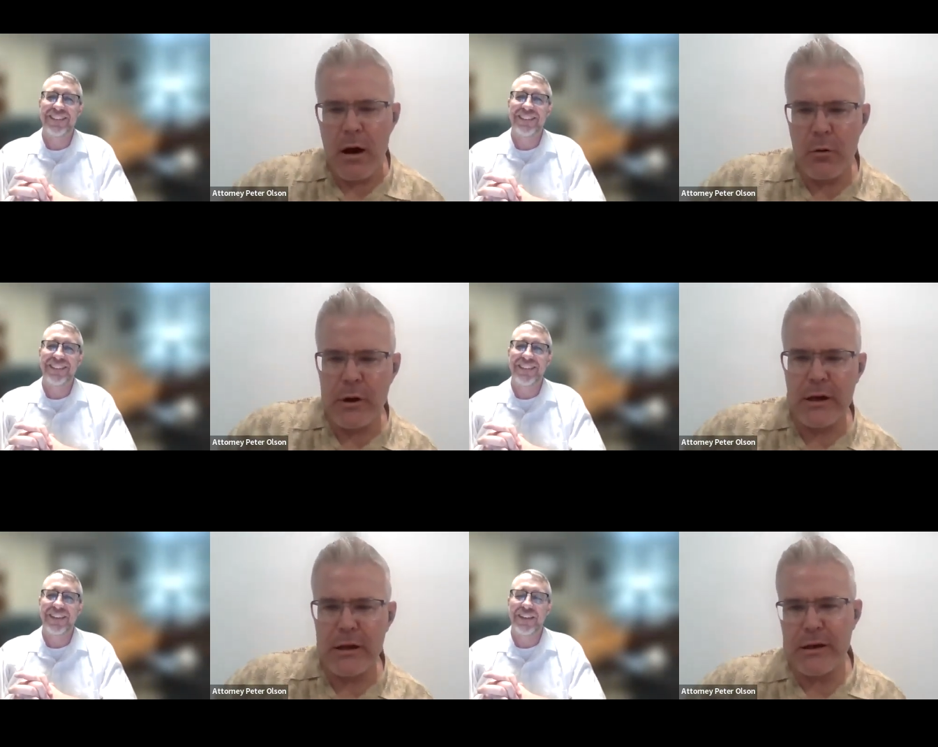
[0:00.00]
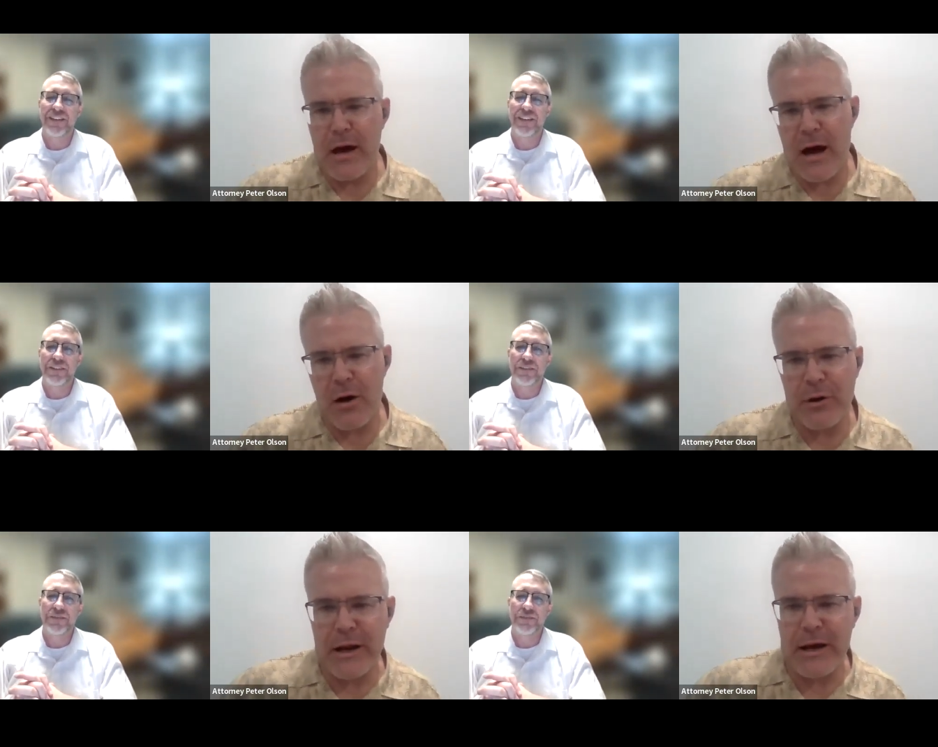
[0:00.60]
Speaker 1: how can uh,
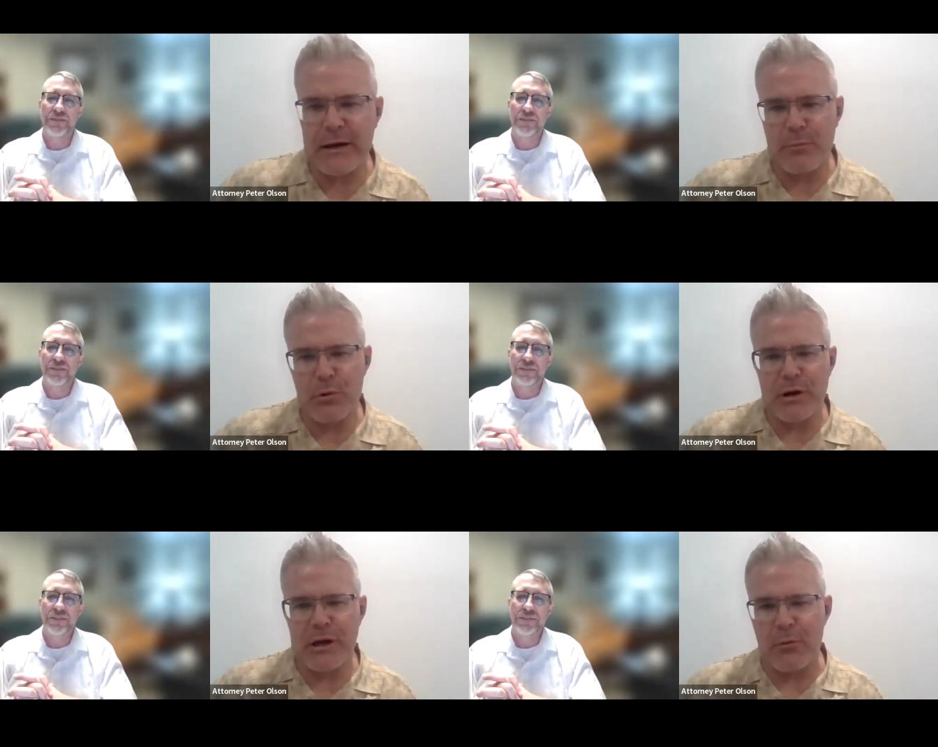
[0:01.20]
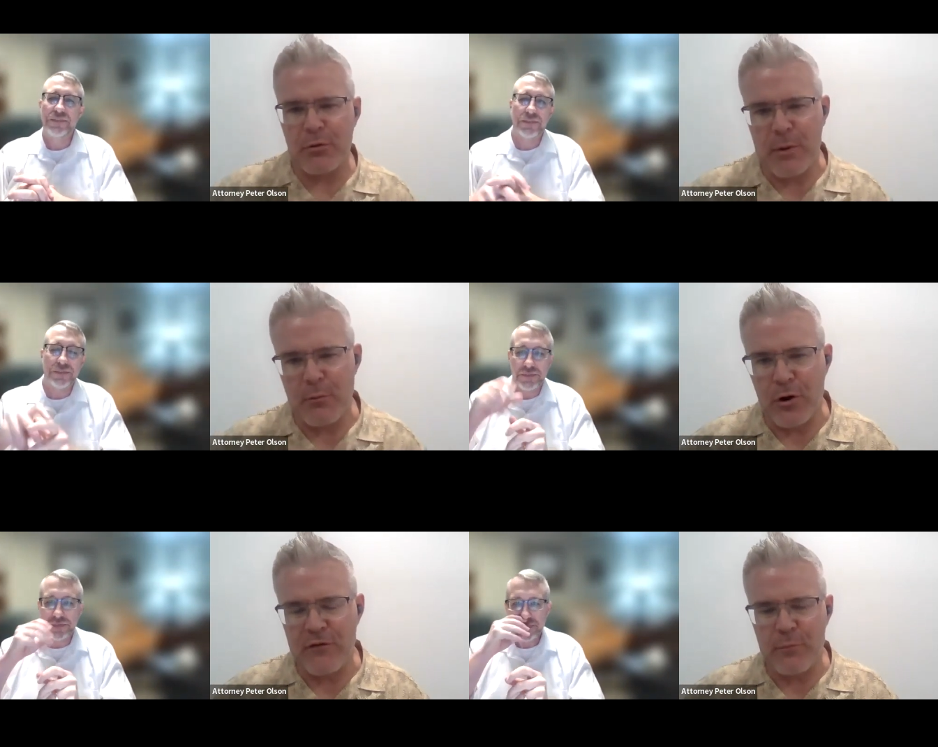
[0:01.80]
how can I communicate with my
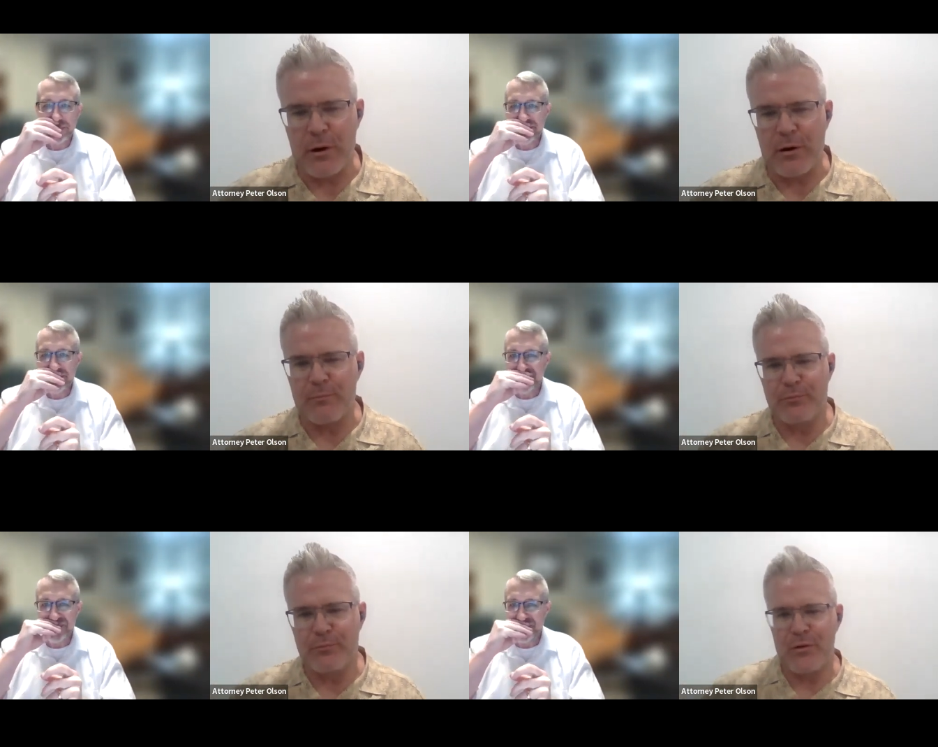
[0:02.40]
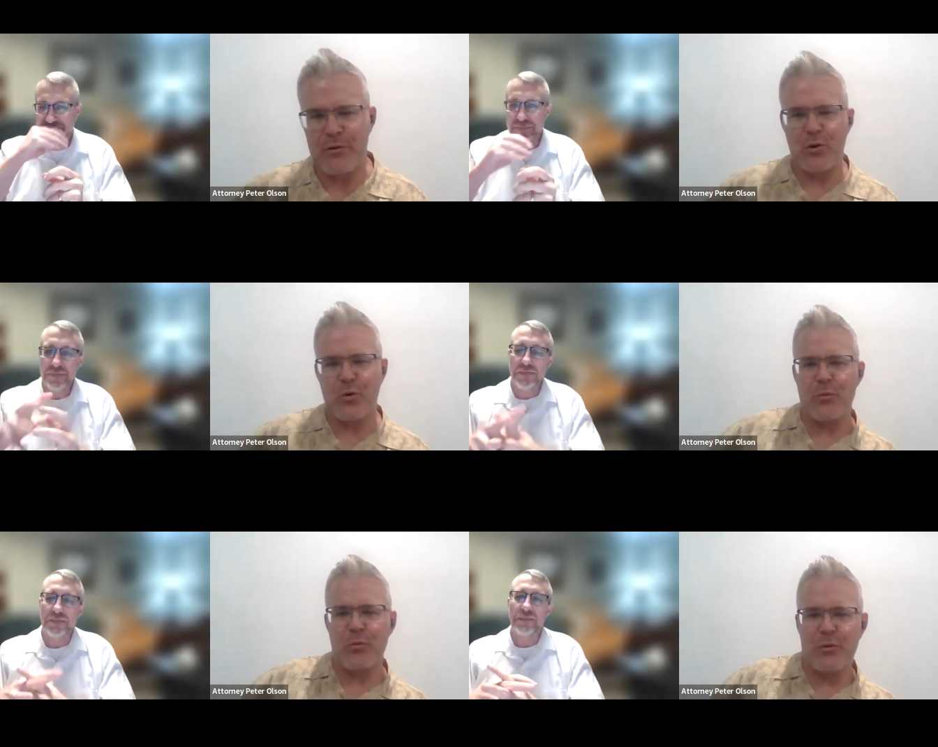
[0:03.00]
wife better? Is there a
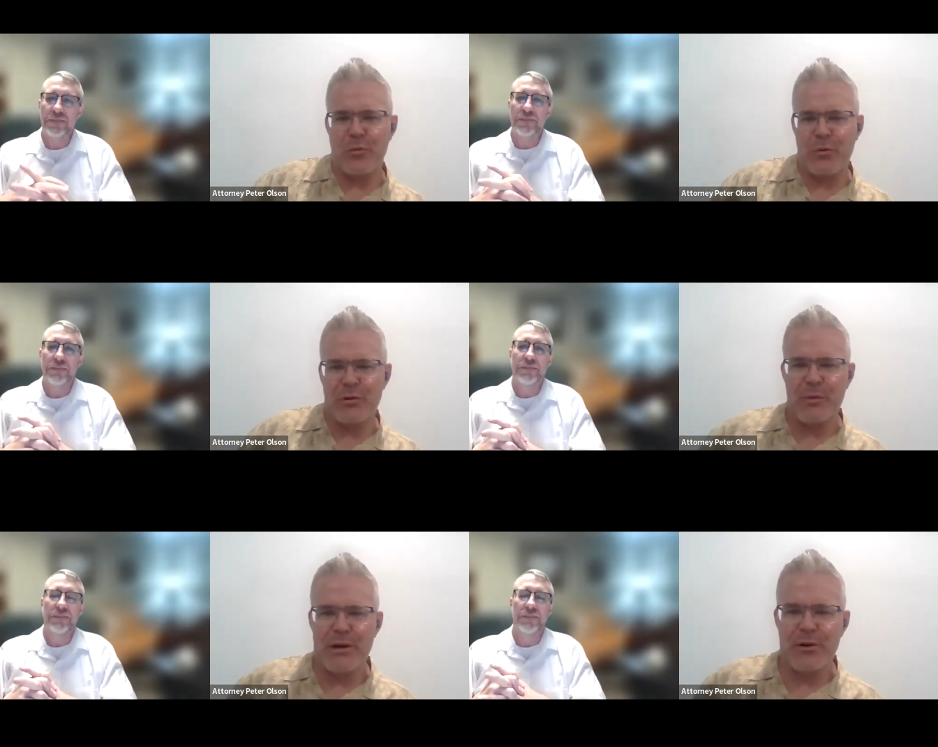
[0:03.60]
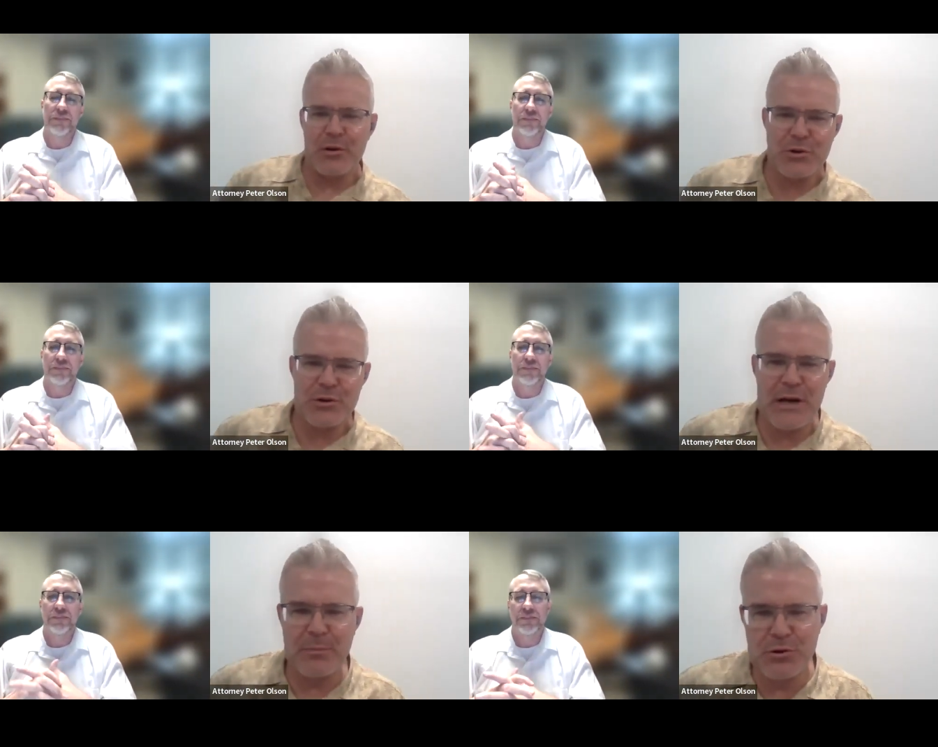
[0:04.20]
quick? What would be your
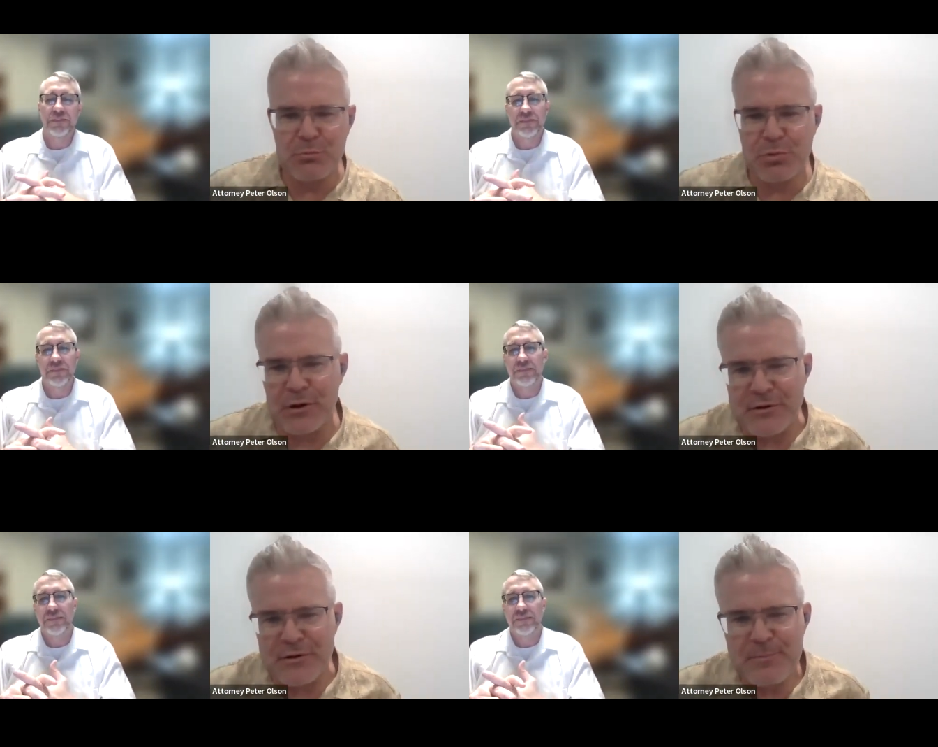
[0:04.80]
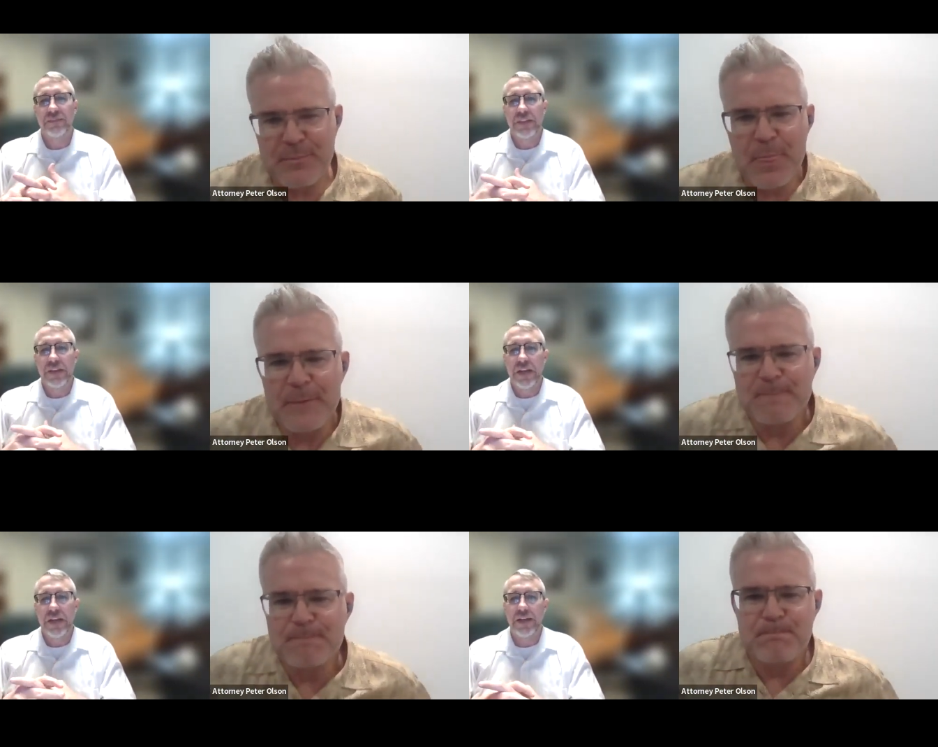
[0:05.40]
top two bullets?
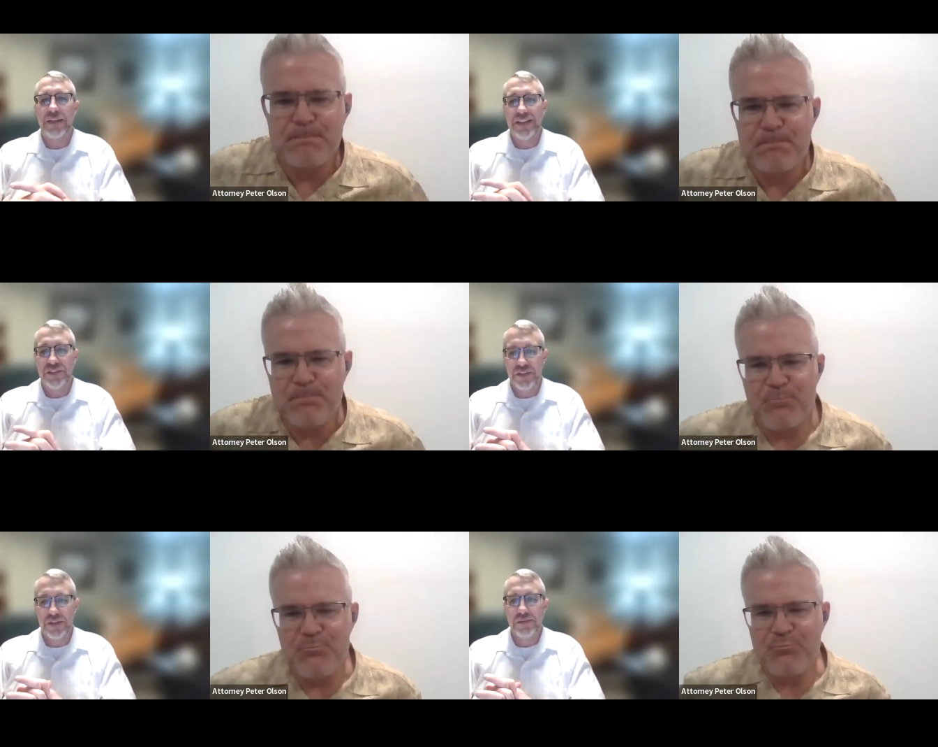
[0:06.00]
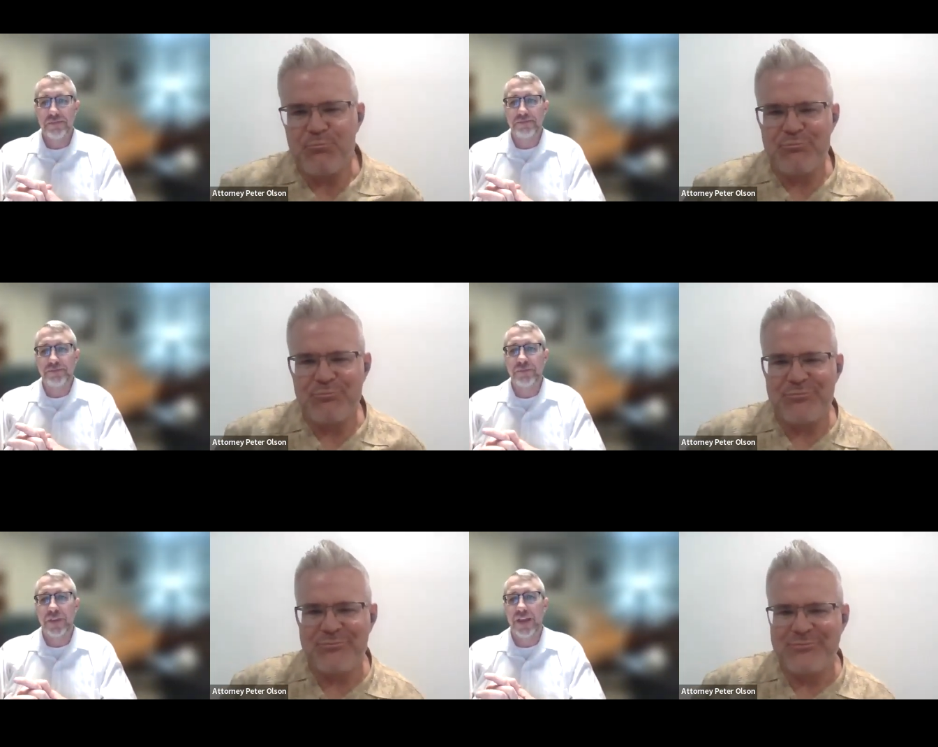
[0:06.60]
Speaker 2: Uh, yes, dear.
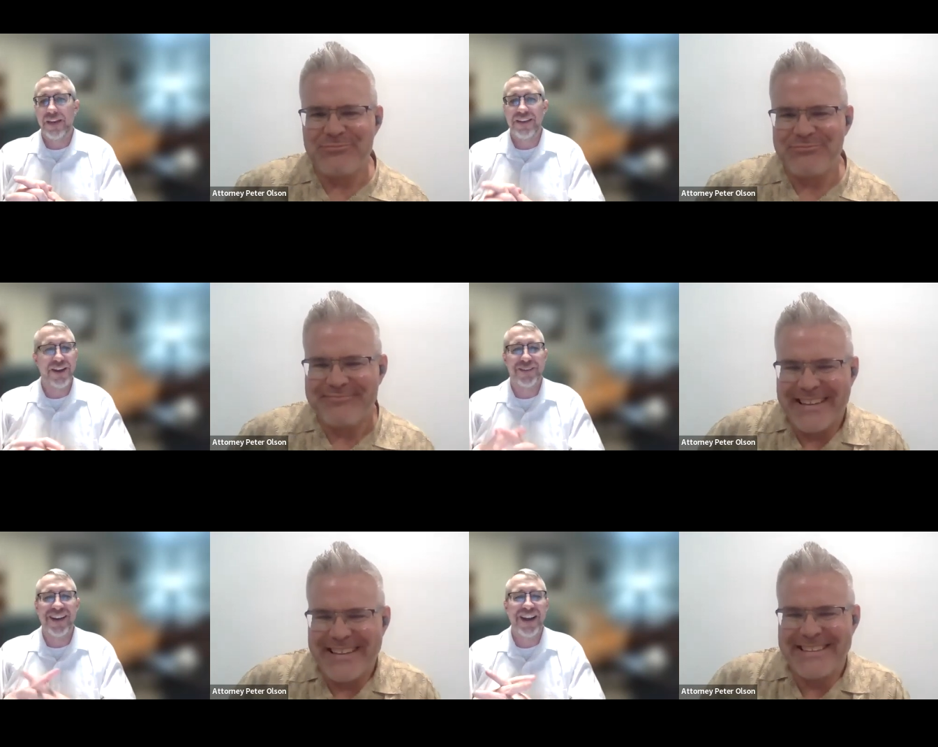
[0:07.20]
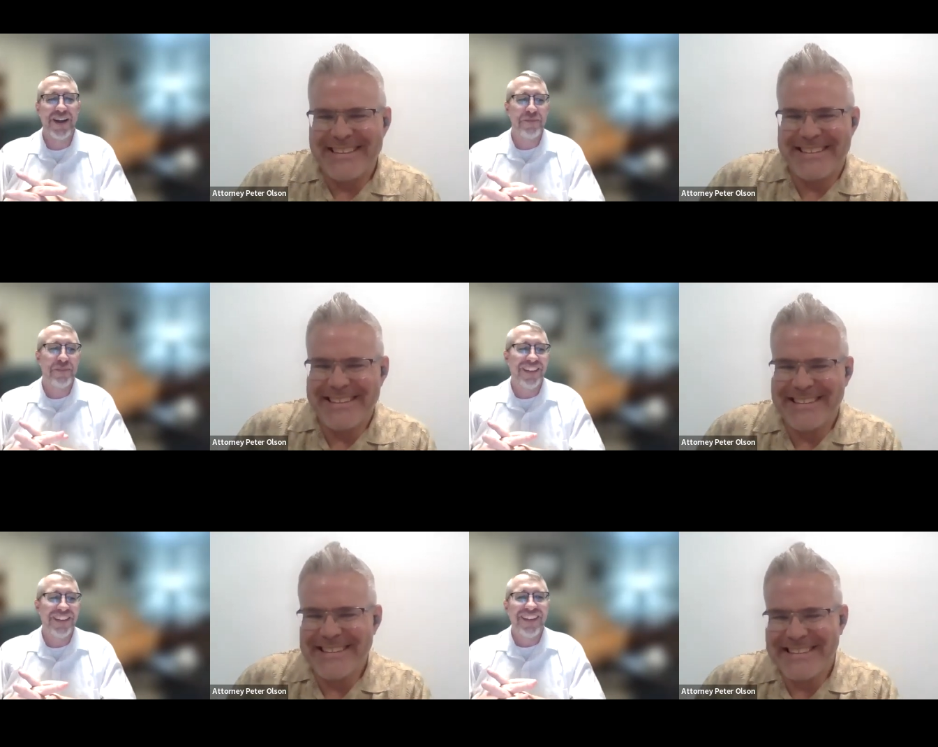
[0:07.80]
Eh, no. Um,